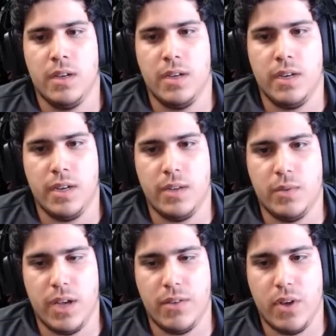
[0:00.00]
And we
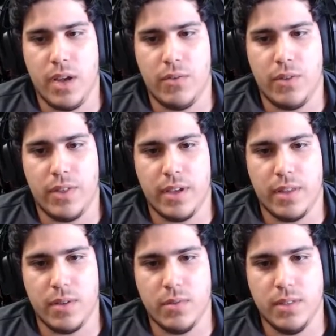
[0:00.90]
have everything
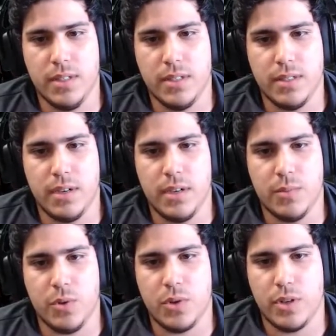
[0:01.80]
that we needed on
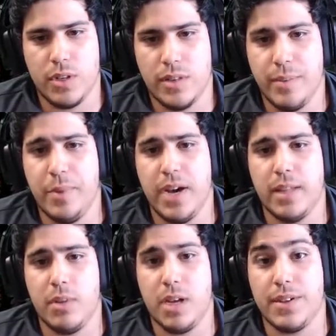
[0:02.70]
board. The body
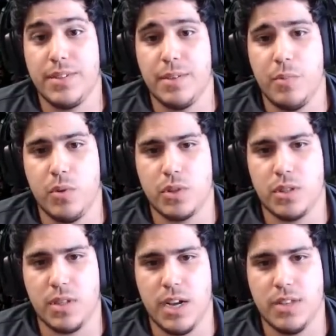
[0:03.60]
block is
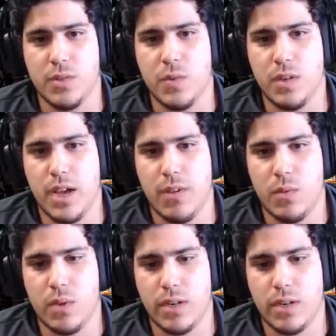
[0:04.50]
important, guys. You want to have one